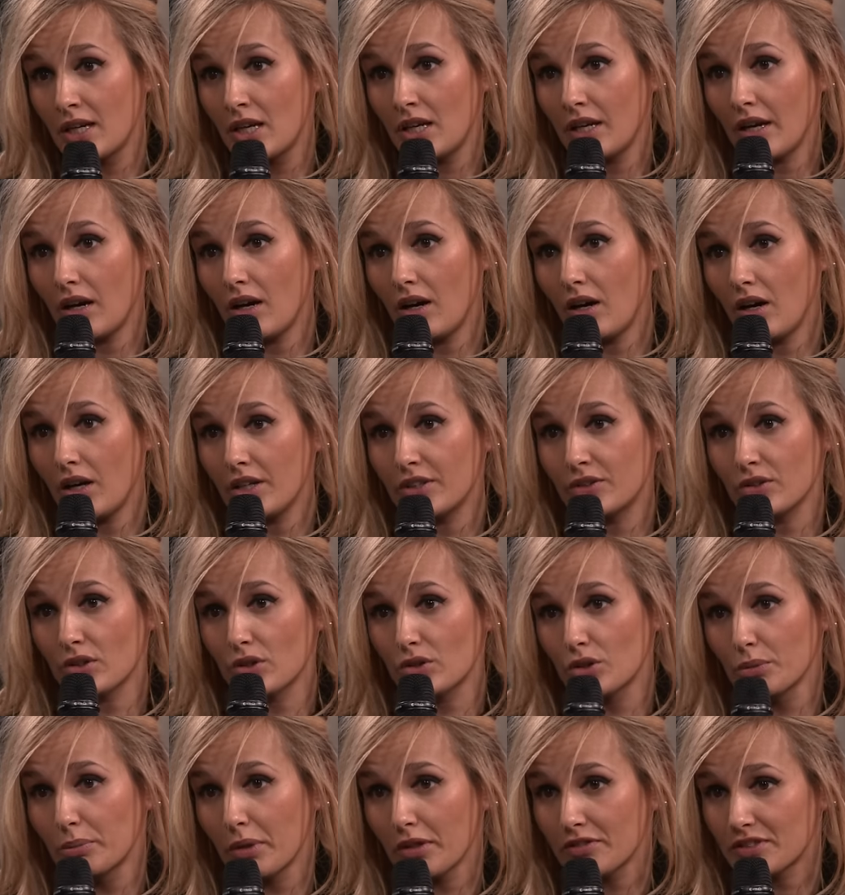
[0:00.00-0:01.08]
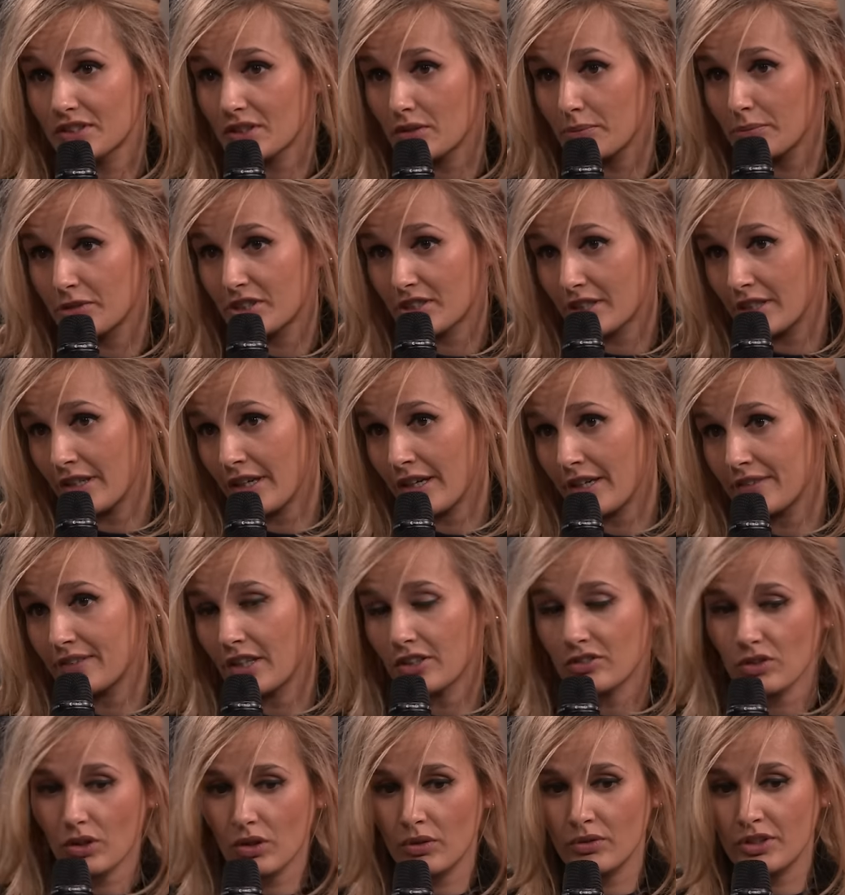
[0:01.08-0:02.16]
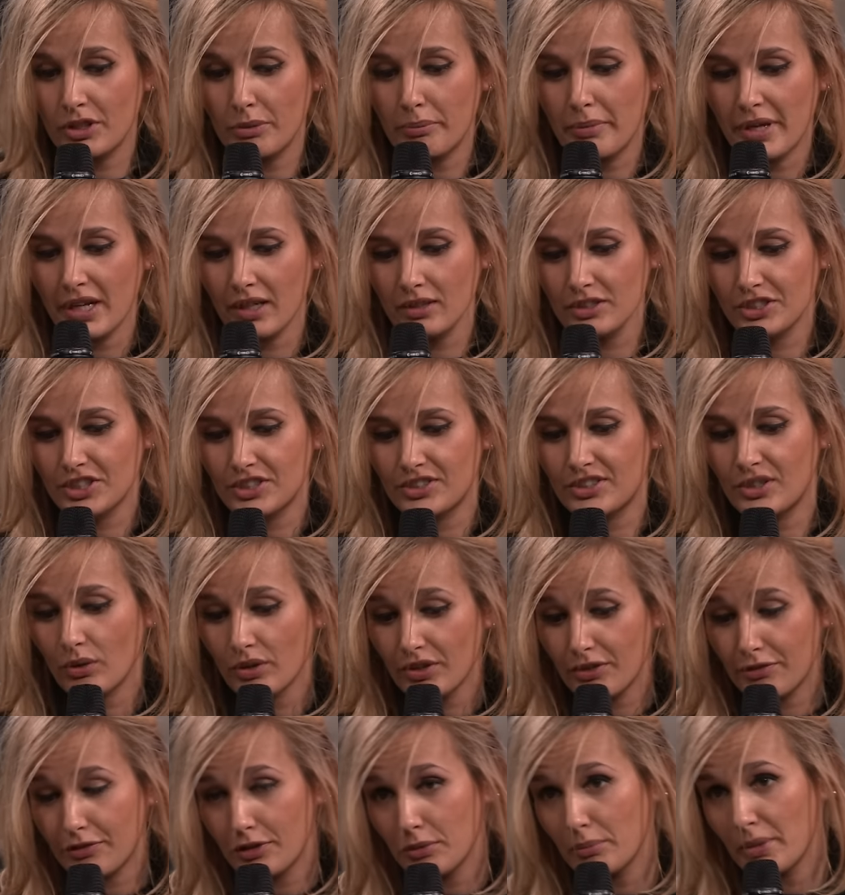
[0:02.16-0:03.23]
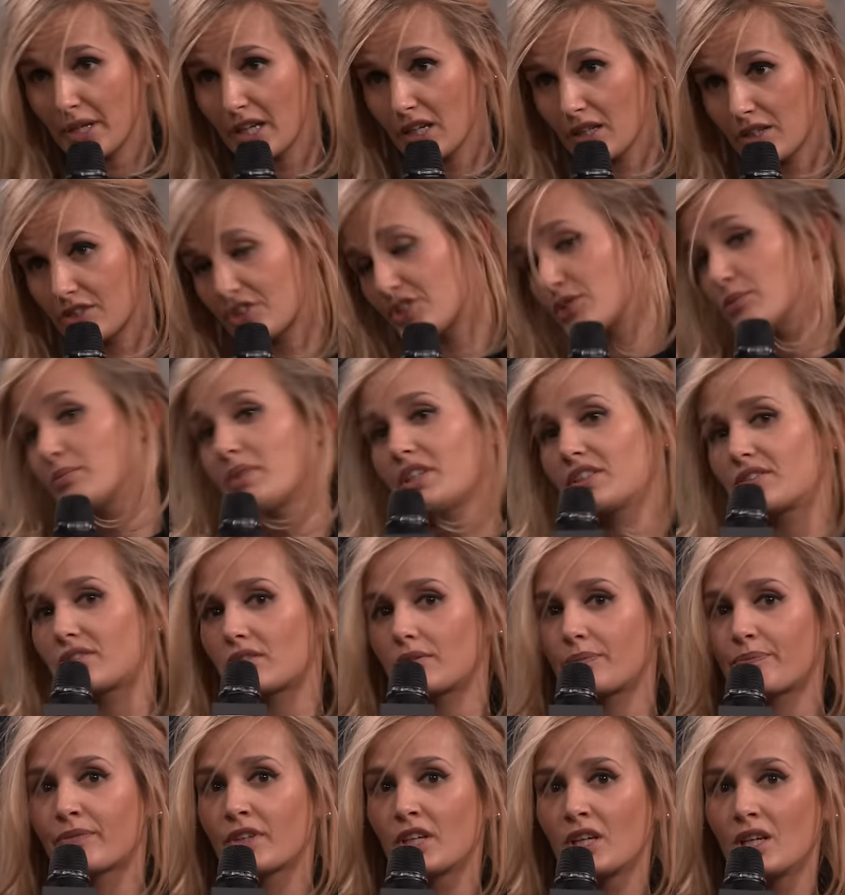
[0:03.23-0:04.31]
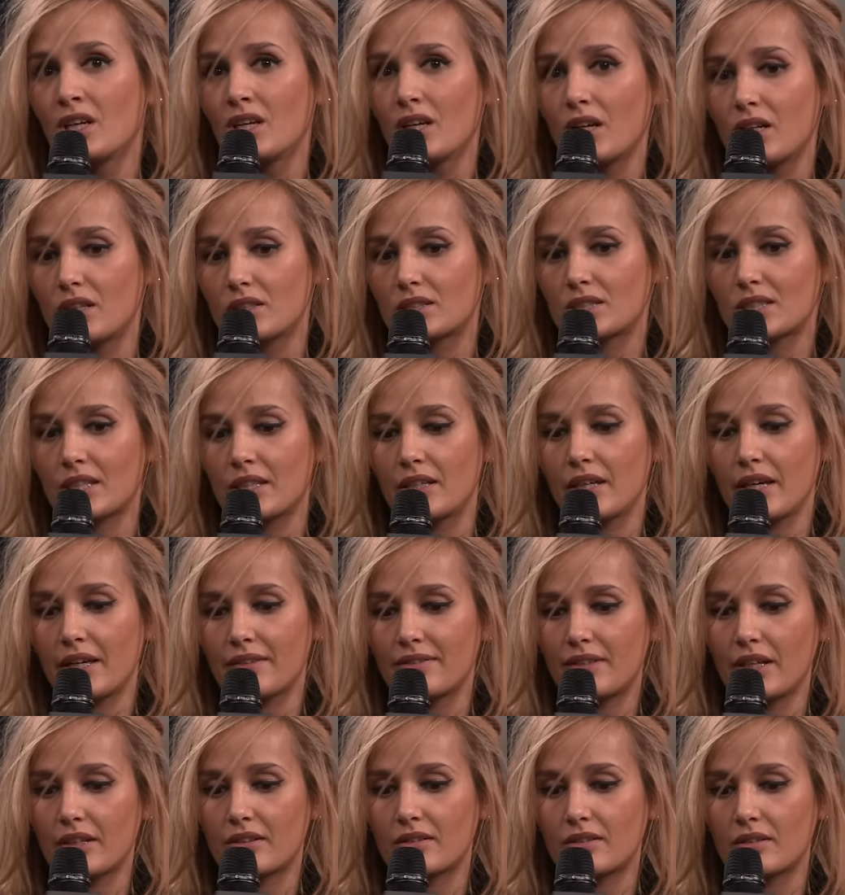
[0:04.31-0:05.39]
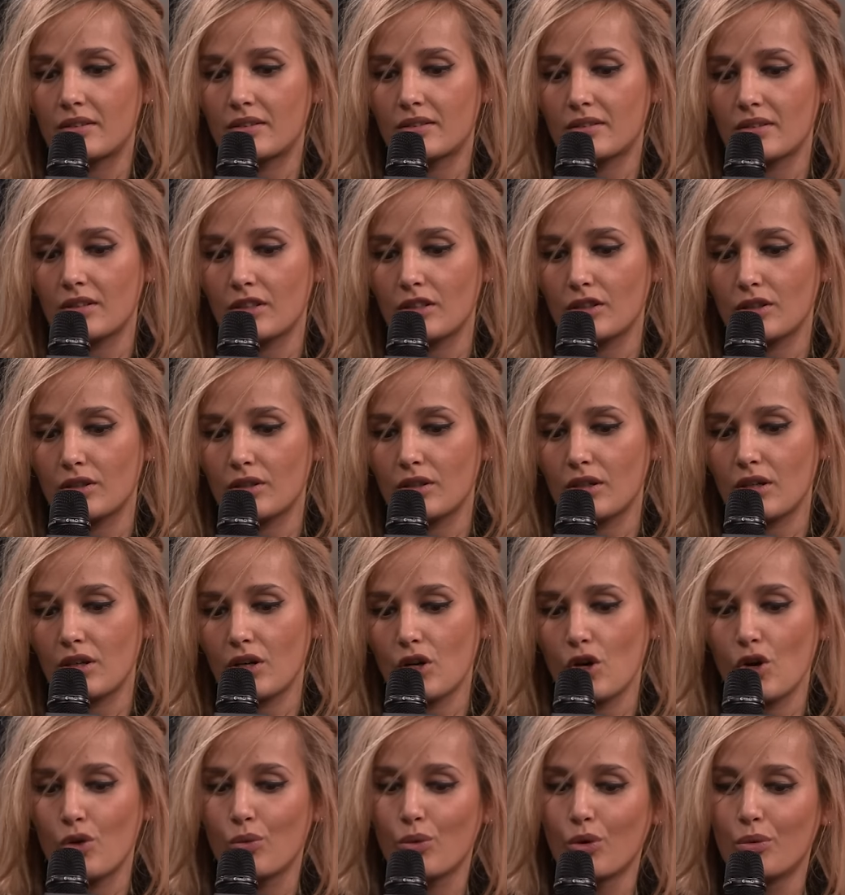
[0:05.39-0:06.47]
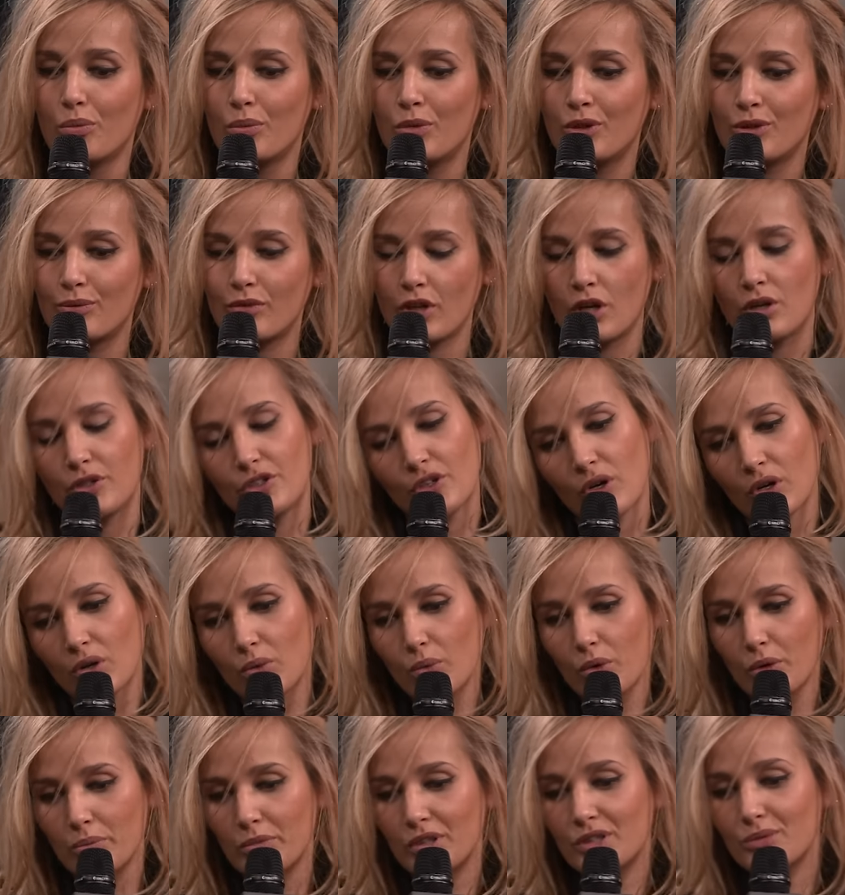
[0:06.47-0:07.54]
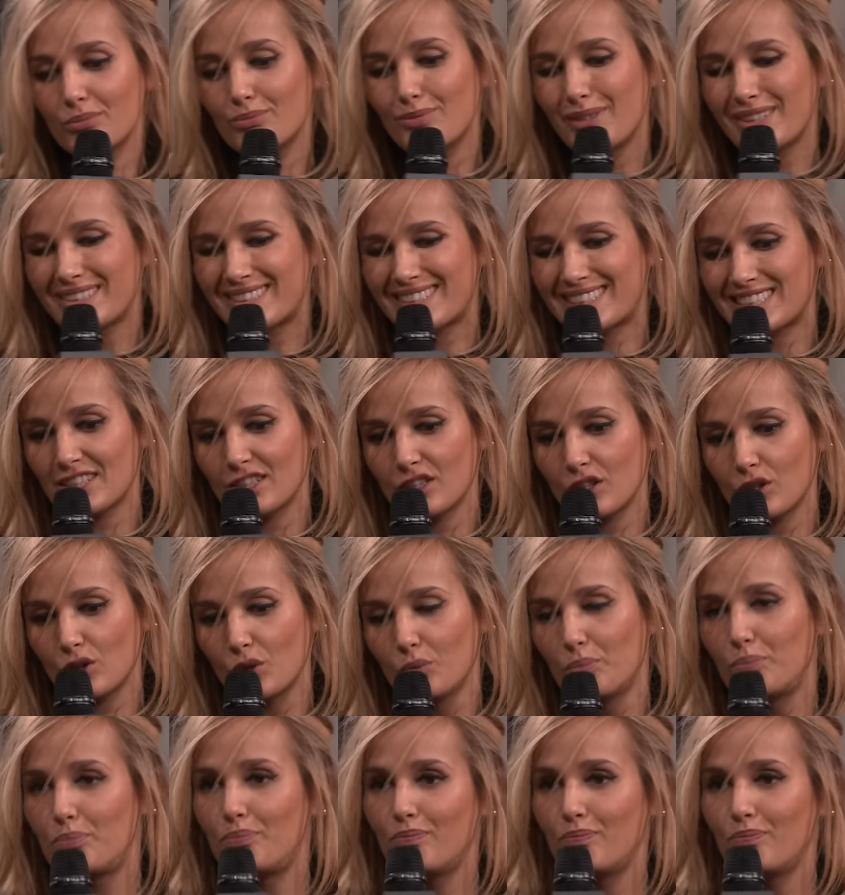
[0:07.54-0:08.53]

uh, in a group of skinhead that are only male. She's the only female, and she plays um, a skinhead that is uh, a woman, a young woman, but uh, who